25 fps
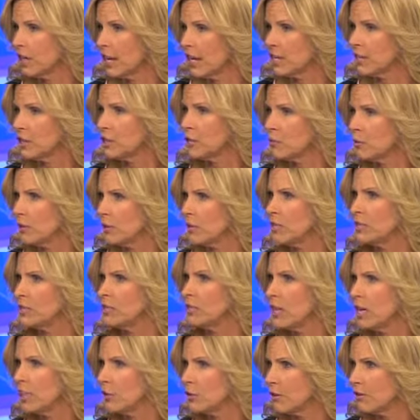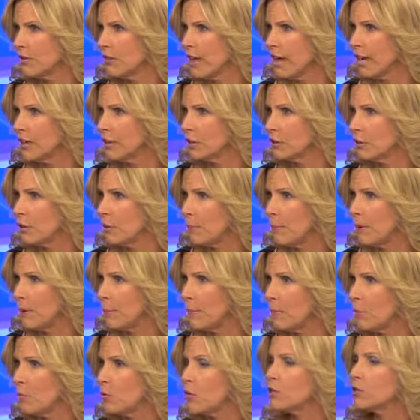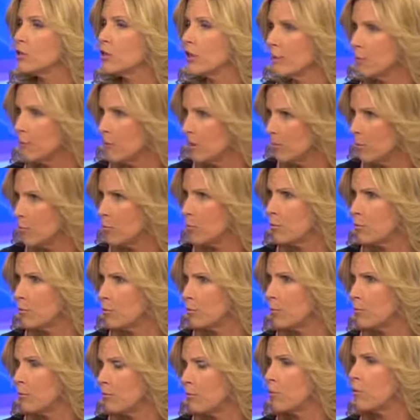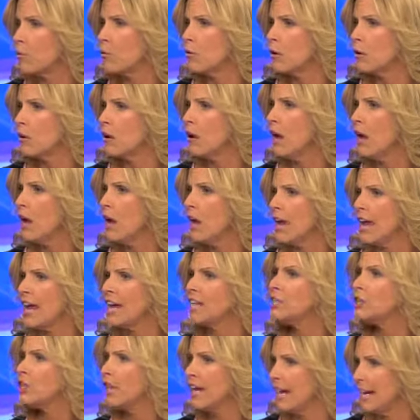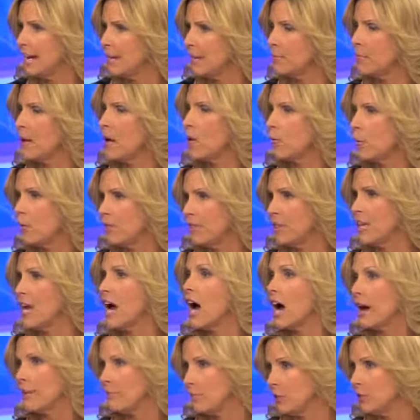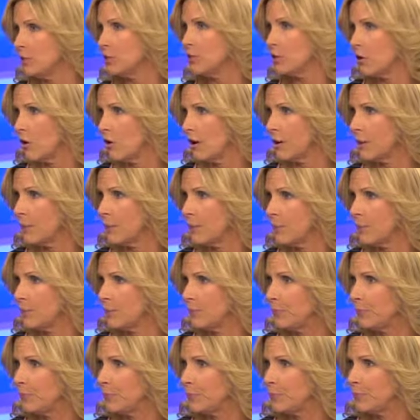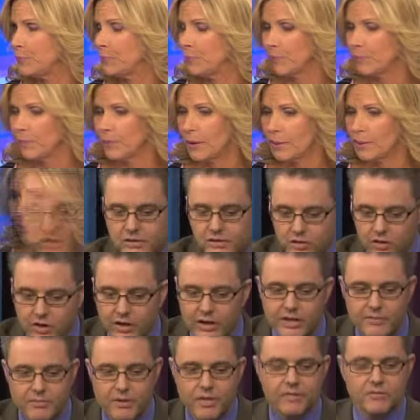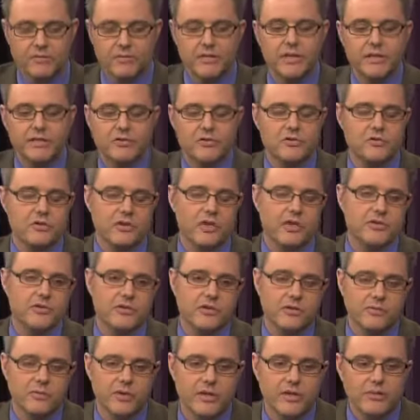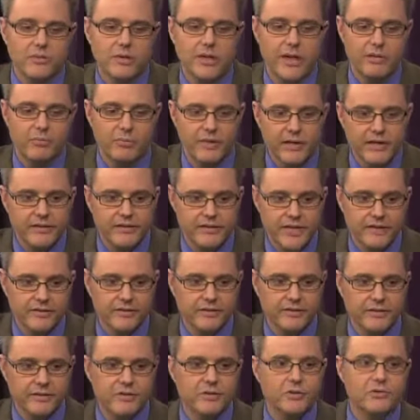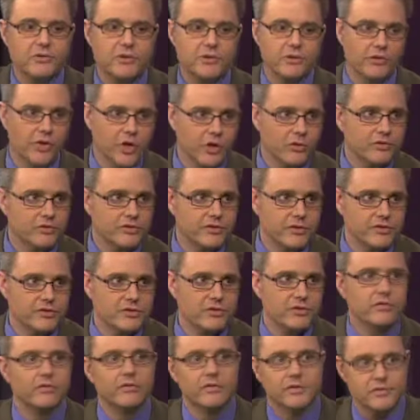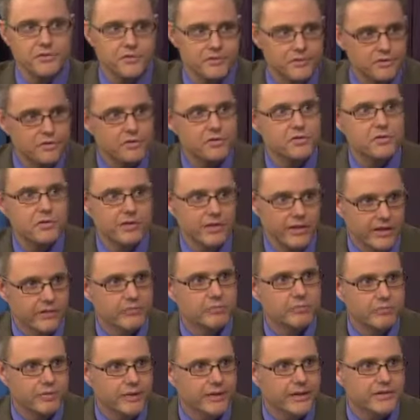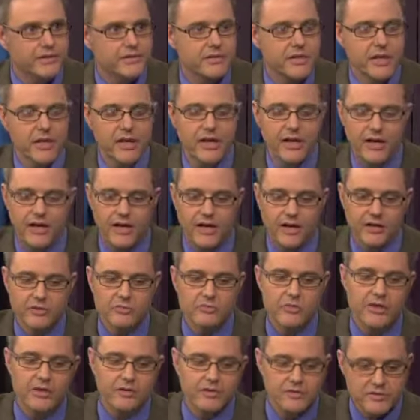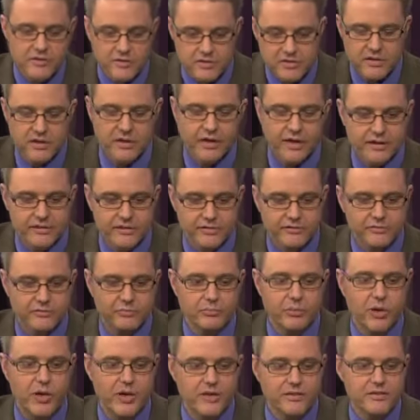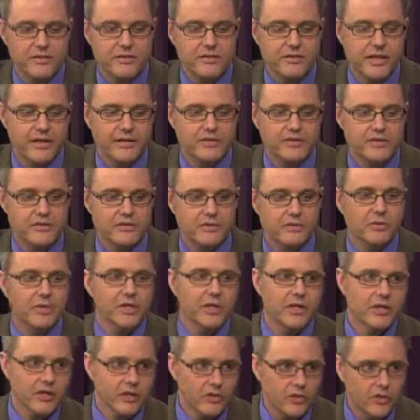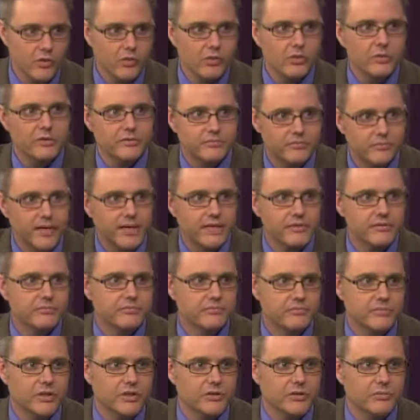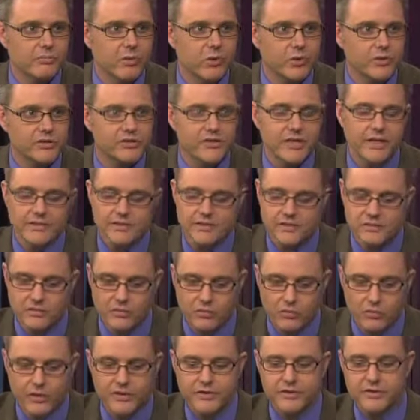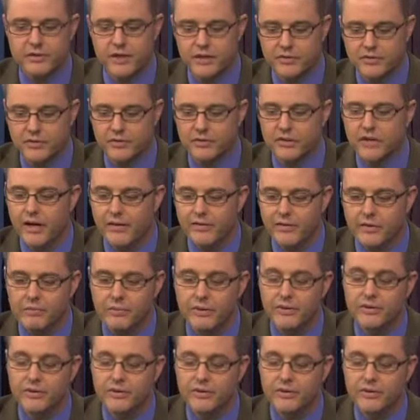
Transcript: I just wanted to touch on that a little bit more so that people were more educated about what the options are. Certainly, when we talk about reconstruction, we kind of break it down into using your own tissue versus using implants. And there's a selective process as to who would make more sense to do one direction or the other.